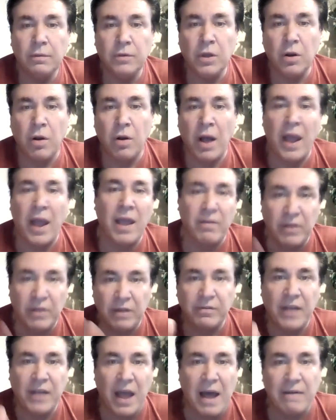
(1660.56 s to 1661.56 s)
You know, I have
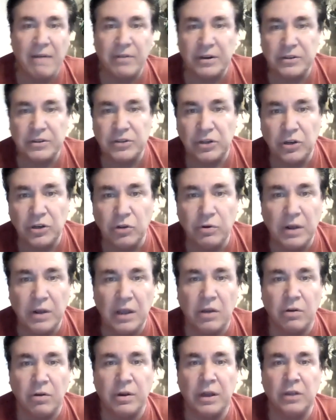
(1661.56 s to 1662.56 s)
enough confidence in you,
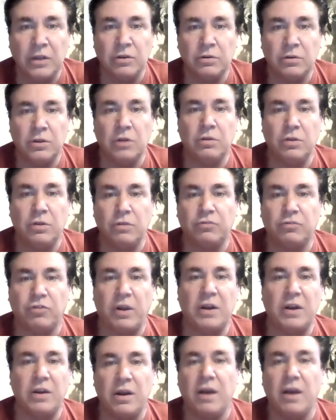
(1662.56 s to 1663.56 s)
Nico, that you
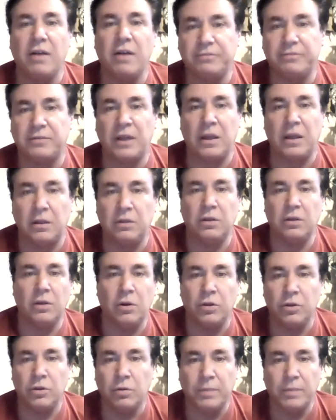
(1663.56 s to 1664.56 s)
trained enough that, you
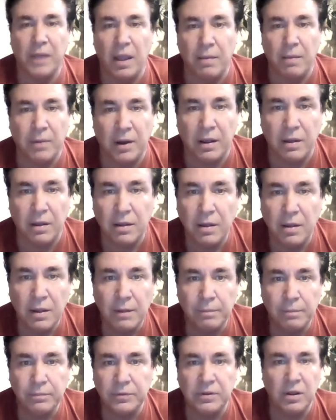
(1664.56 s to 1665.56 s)
know, you'll be able to
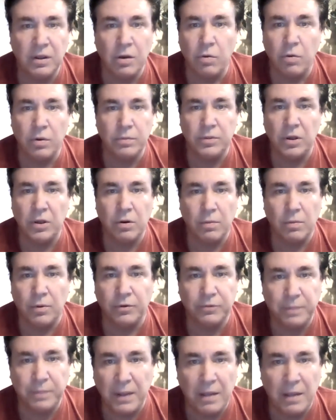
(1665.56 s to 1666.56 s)
deal with, you know,
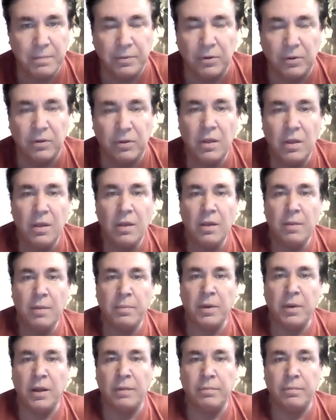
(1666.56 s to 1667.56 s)
most people.
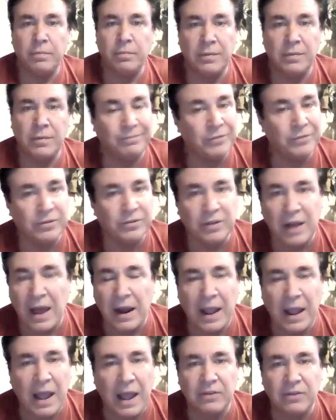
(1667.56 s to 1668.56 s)
But there's a
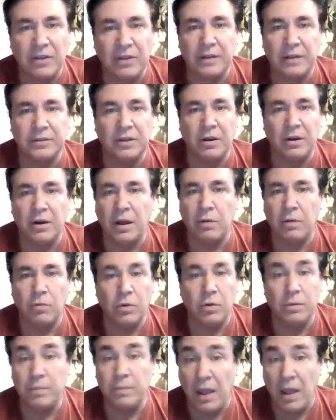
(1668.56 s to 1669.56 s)
lot of guys out there that
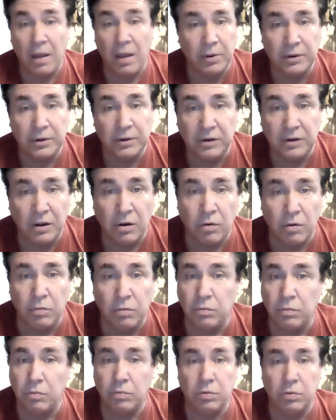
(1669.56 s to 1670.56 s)
wouldn't be able to
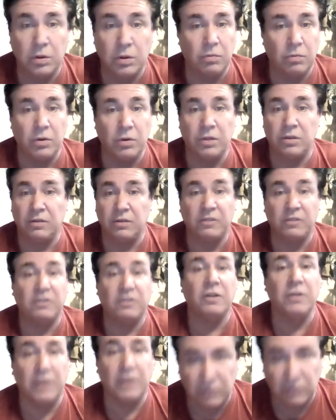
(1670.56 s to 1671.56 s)
deal with a
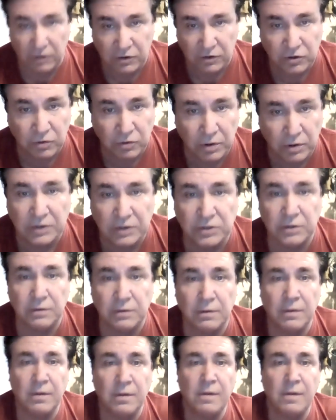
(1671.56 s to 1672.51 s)
serious situation.